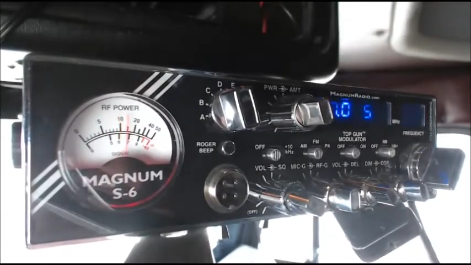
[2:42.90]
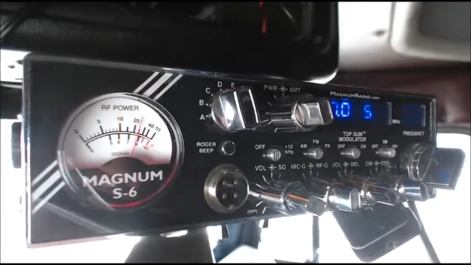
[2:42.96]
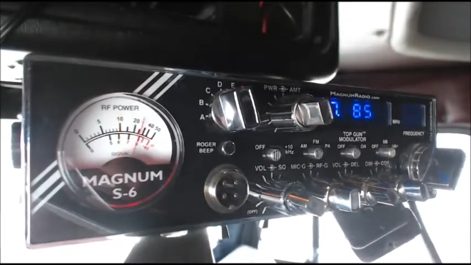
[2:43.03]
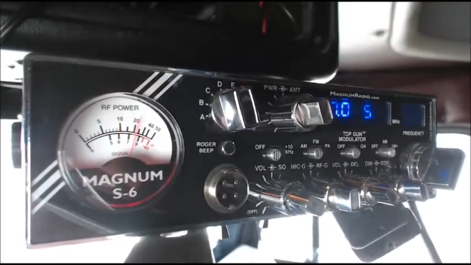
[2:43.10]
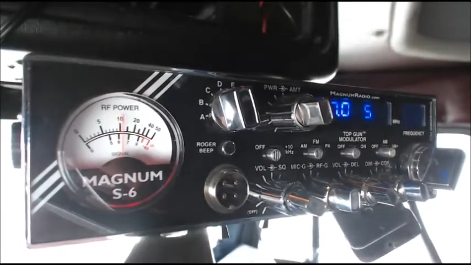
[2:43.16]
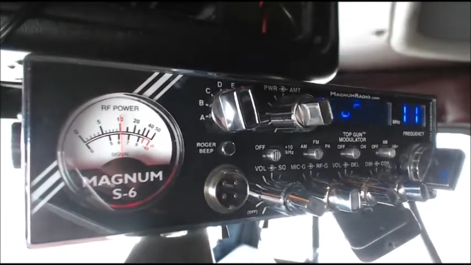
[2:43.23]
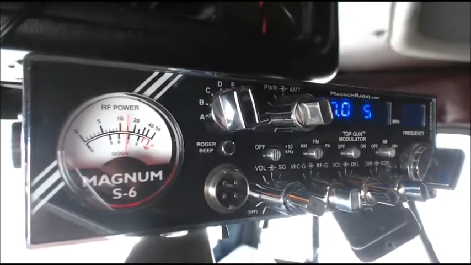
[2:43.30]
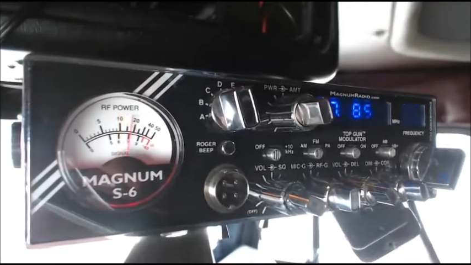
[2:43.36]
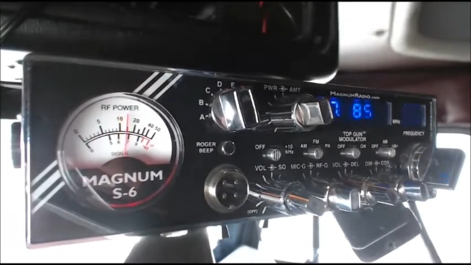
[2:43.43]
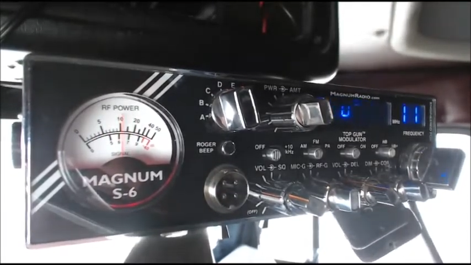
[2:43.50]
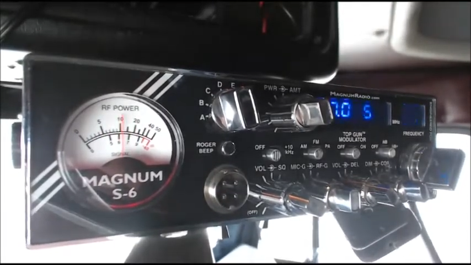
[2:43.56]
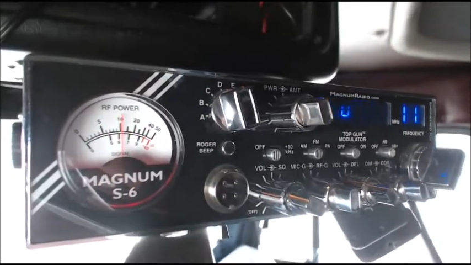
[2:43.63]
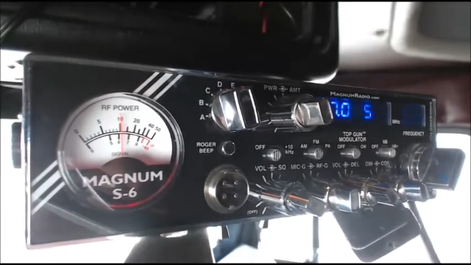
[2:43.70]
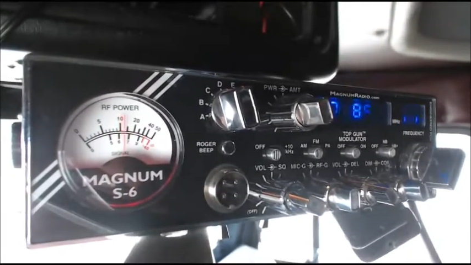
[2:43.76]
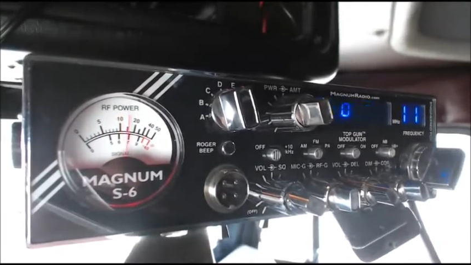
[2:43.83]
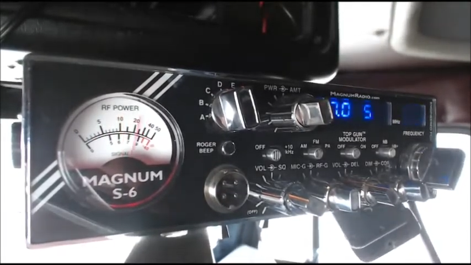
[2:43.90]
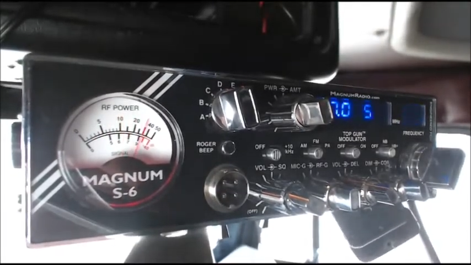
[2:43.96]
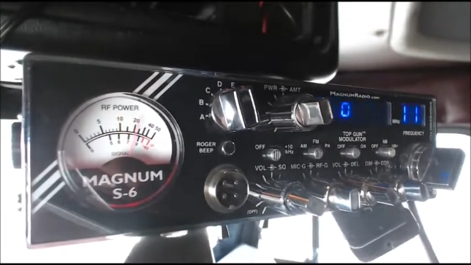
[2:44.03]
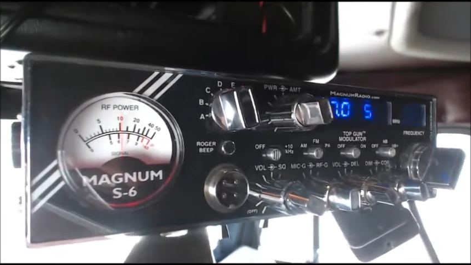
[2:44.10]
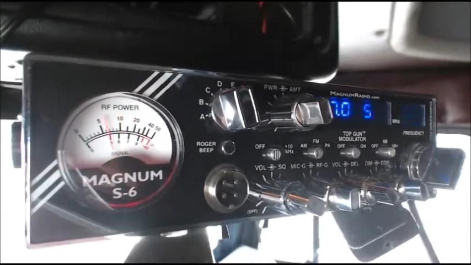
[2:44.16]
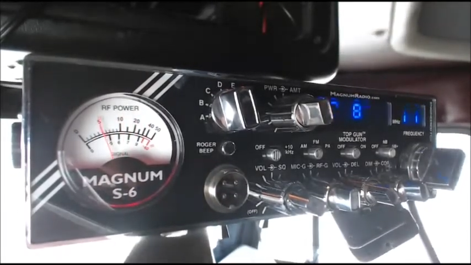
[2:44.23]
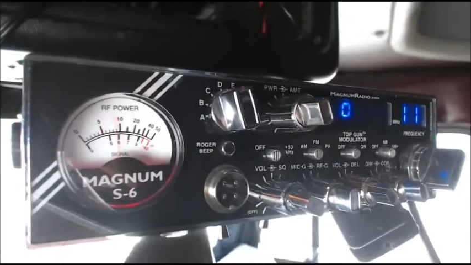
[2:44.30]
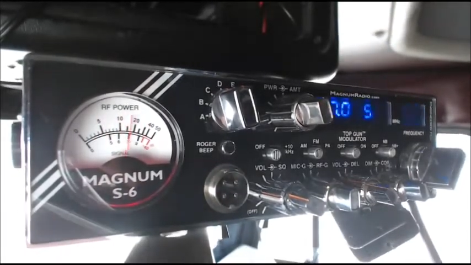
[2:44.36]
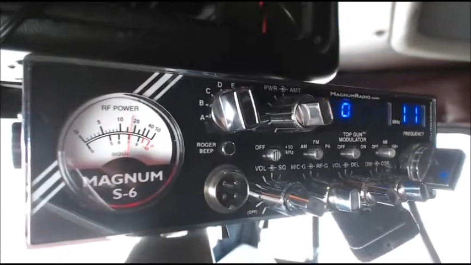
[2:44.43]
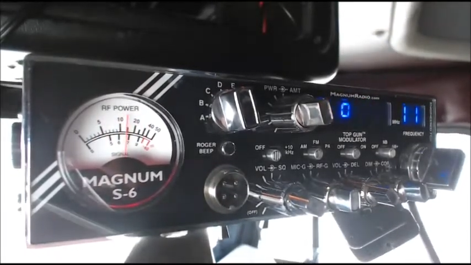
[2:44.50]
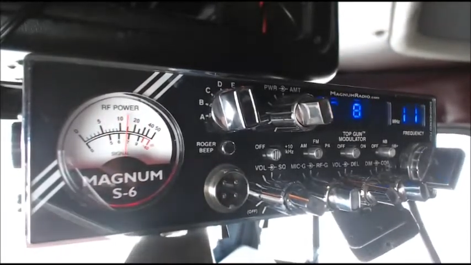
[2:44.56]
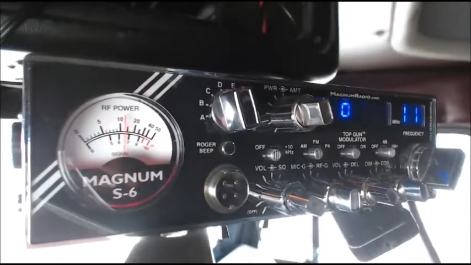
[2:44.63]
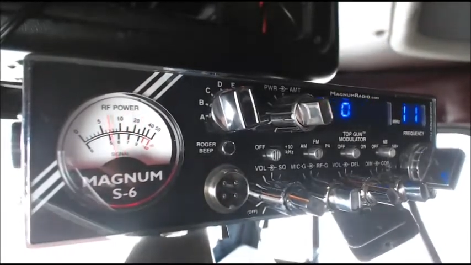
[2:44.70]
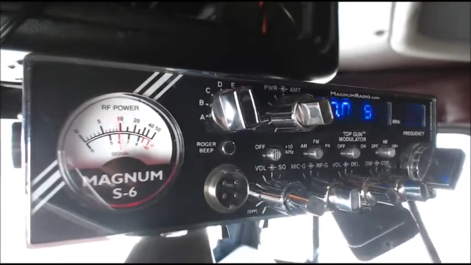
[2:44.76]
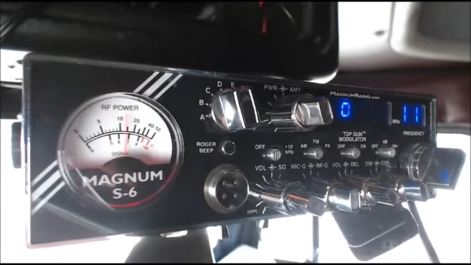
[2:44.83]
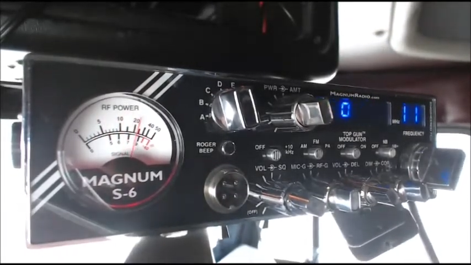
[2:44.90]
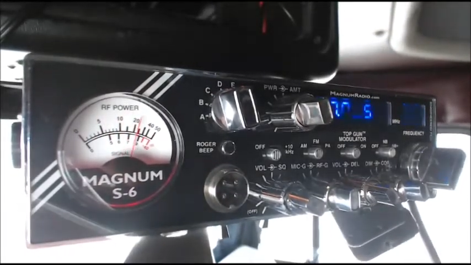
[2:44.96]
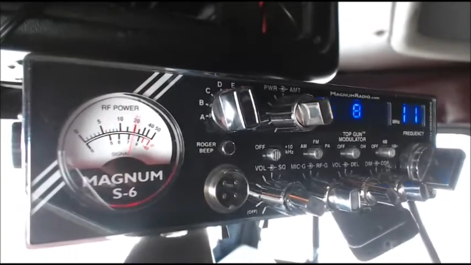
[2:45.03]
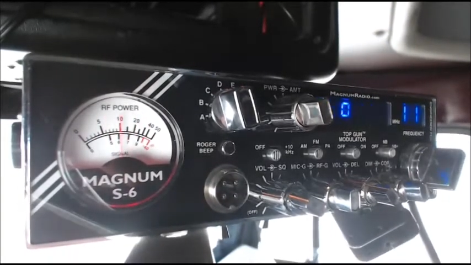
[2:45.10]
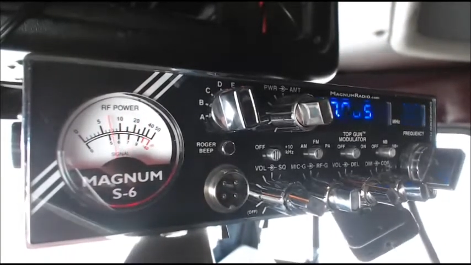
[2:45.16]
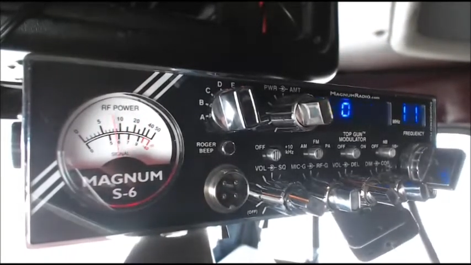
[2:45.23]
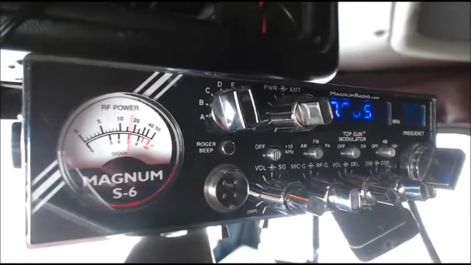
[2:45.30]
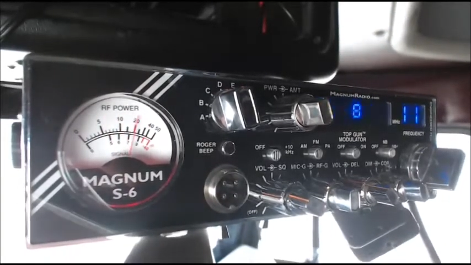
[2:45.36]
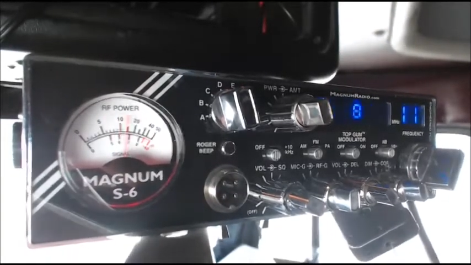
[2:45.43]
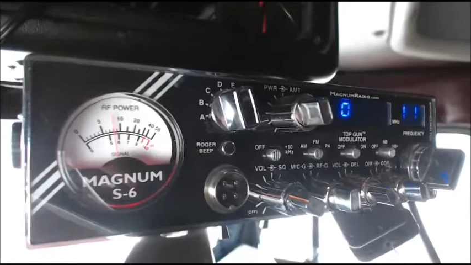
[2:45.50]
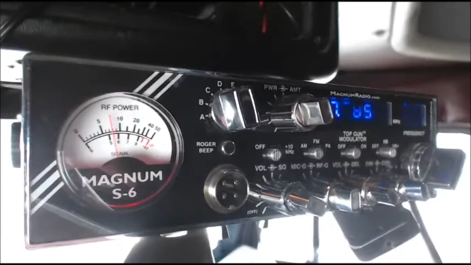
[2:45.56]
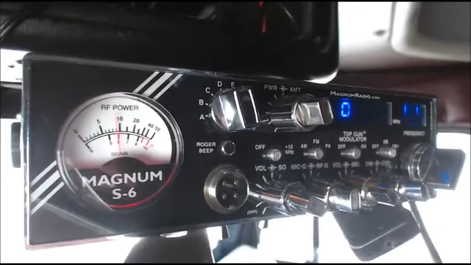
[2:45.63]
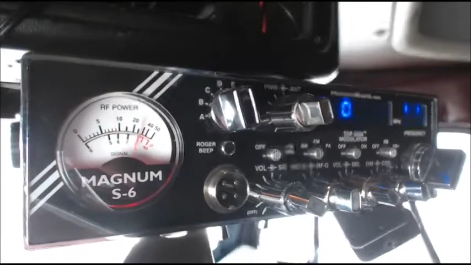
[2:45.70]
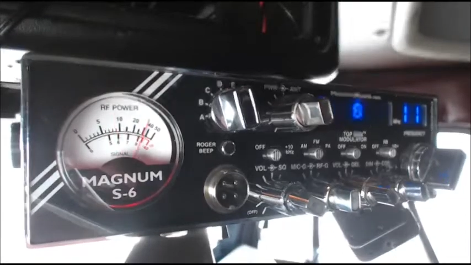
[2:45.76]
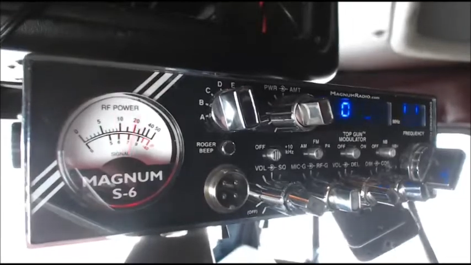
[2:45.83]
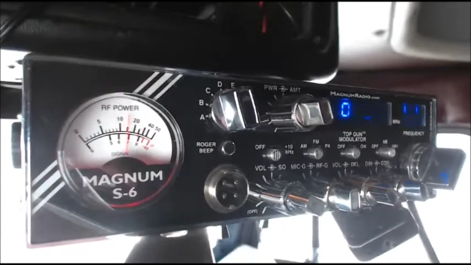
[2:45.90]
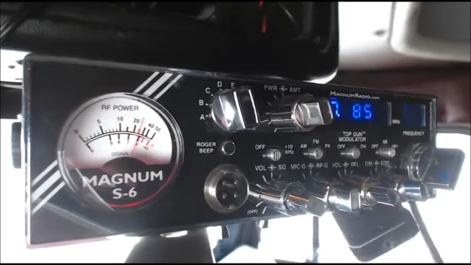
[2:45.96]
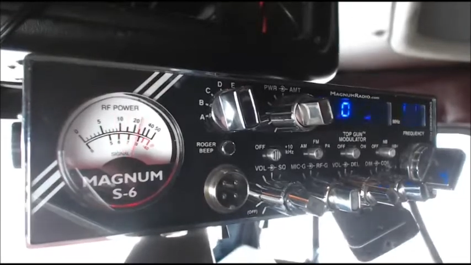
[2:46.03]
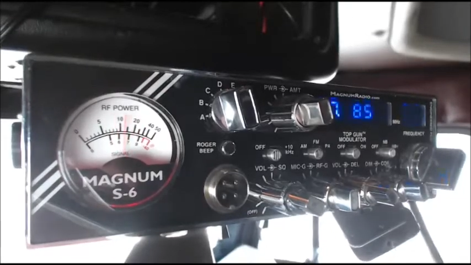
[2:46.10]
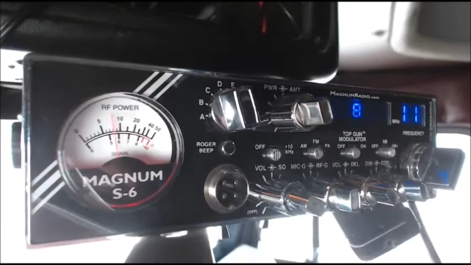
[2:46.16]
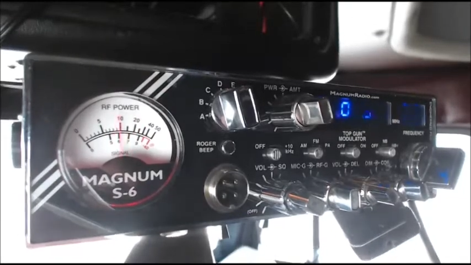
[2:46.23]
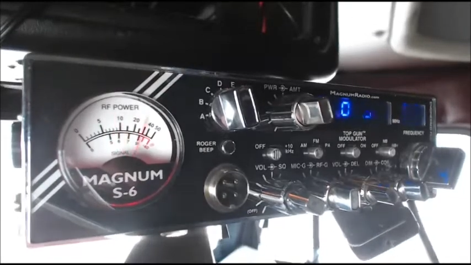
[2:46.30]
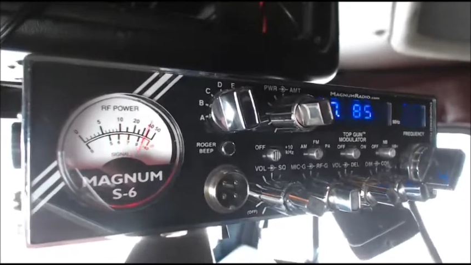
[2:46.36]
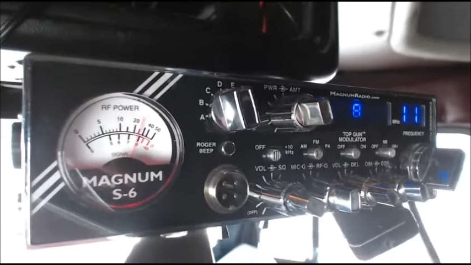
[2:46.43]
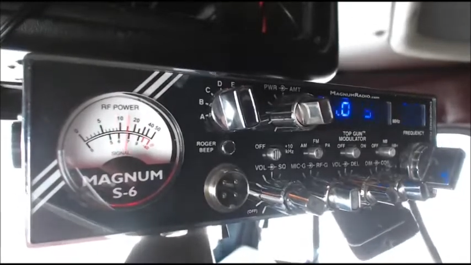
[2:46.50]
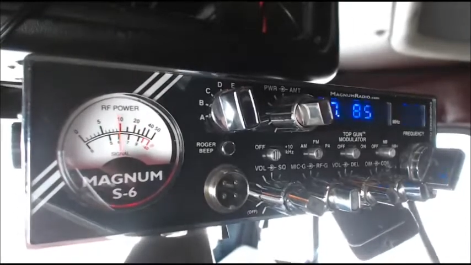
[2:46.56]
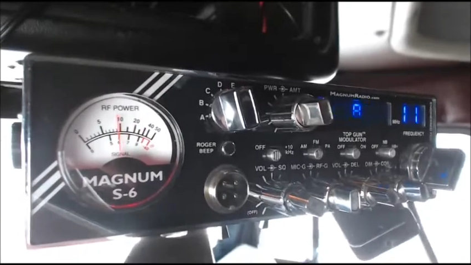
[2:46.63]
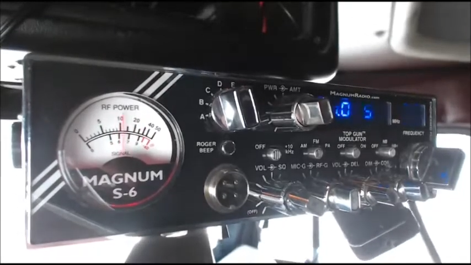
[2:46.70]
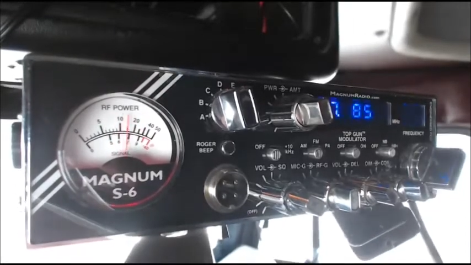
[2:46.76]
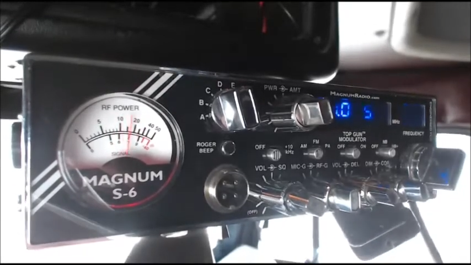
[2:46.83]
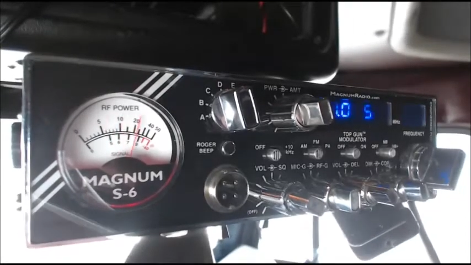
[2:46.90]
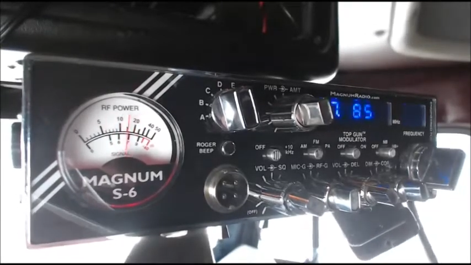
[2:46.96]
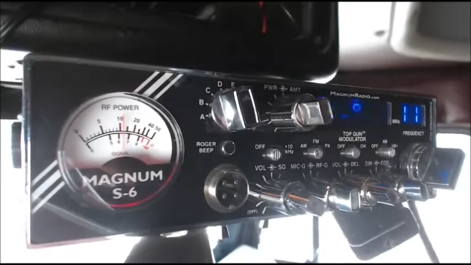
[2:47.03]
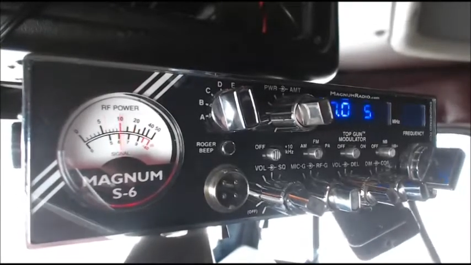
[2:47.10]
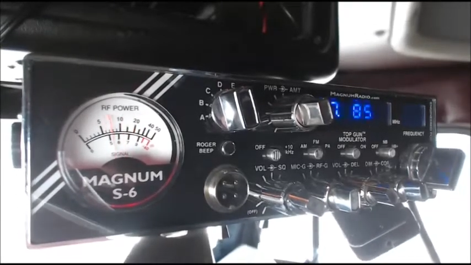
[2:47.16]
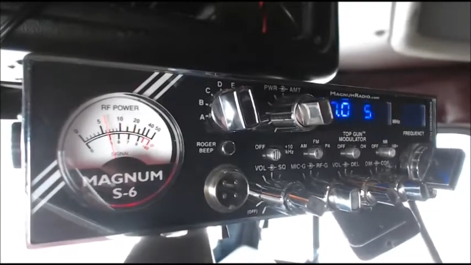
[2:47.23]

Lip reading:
[unreadable: no face in view]